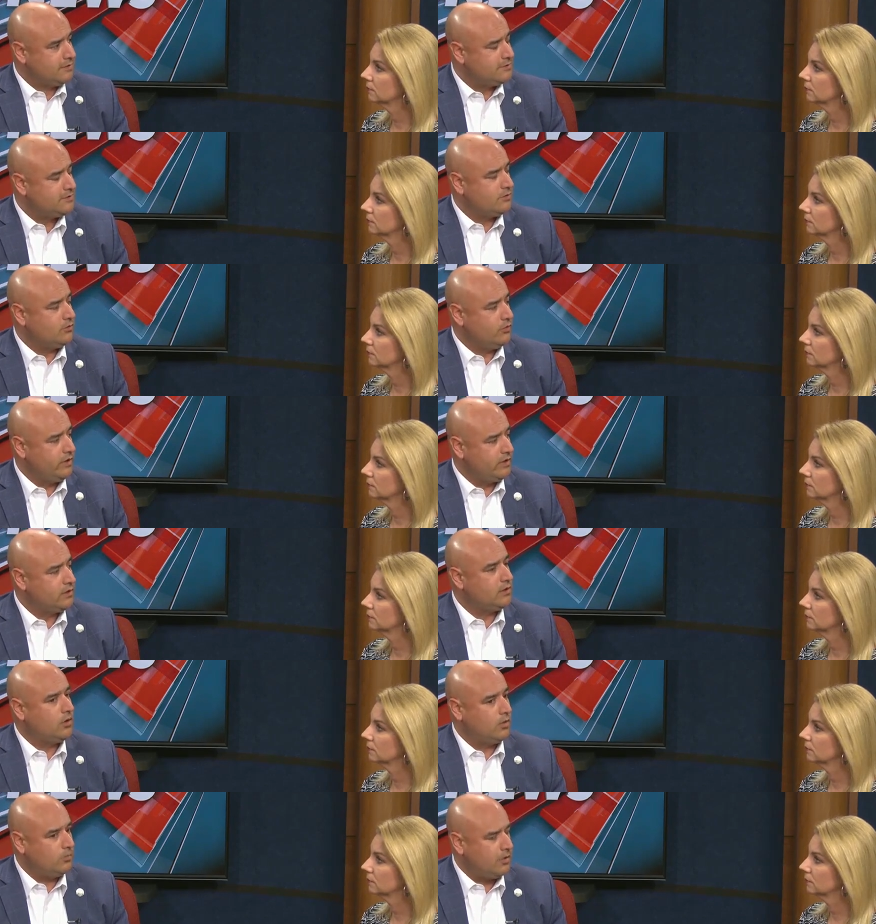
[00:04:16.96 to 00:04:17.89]
Speaker 1: so that we
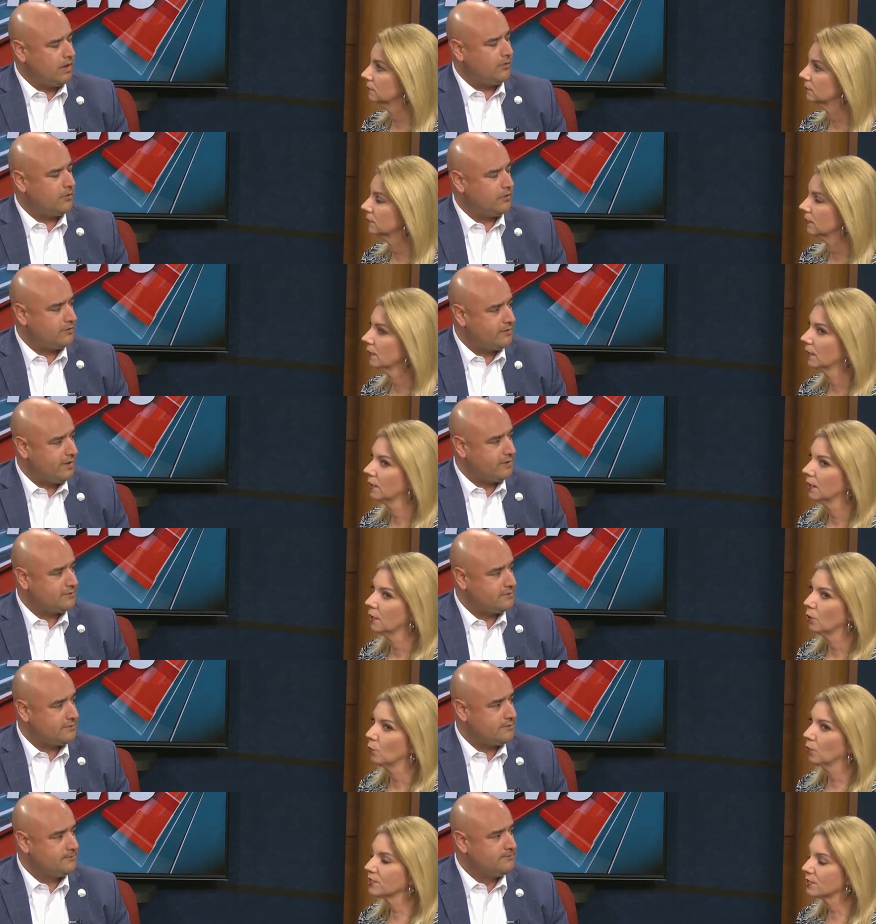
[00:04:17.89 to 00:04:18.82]
can lower property
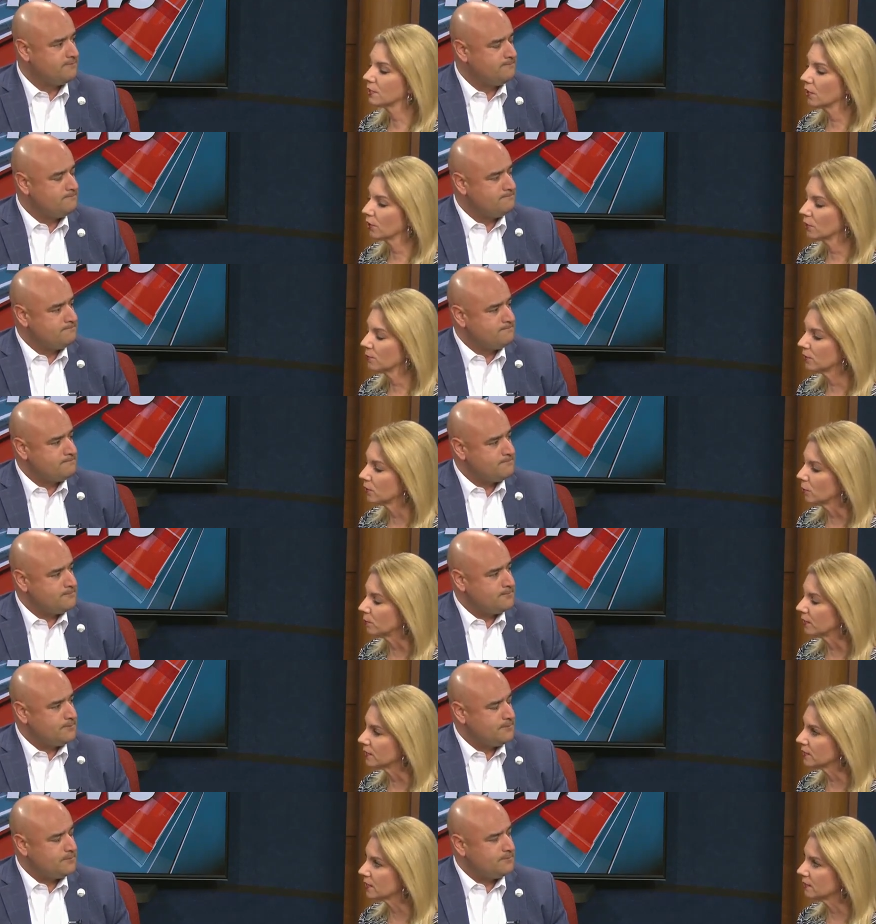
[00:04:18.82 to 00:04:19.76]
taxes.
Speaker 2: What's the argument though?
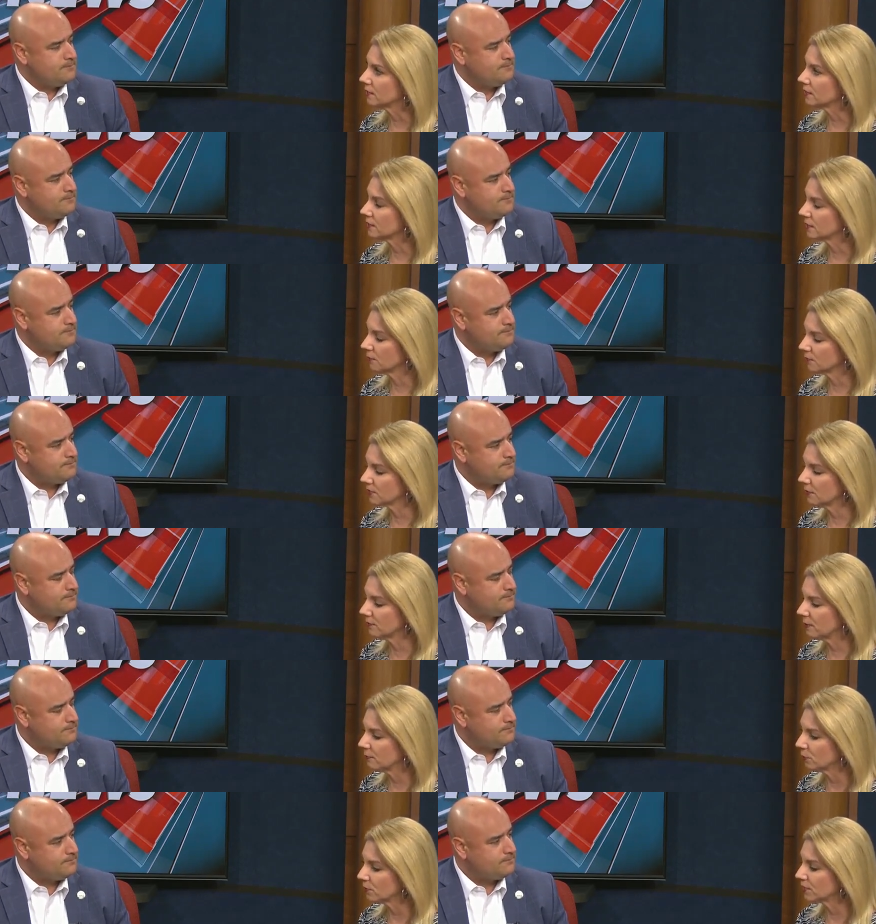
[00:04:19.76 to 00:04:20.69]
Because the, some, some
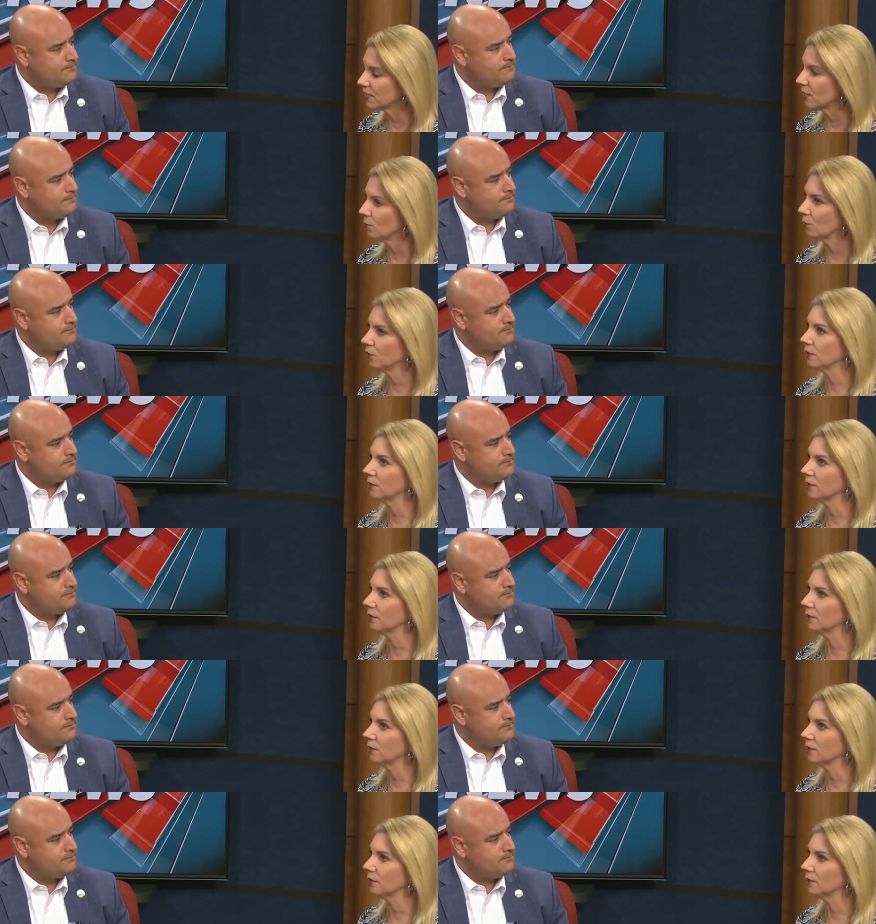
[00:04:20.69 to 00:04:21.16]
people would say, well,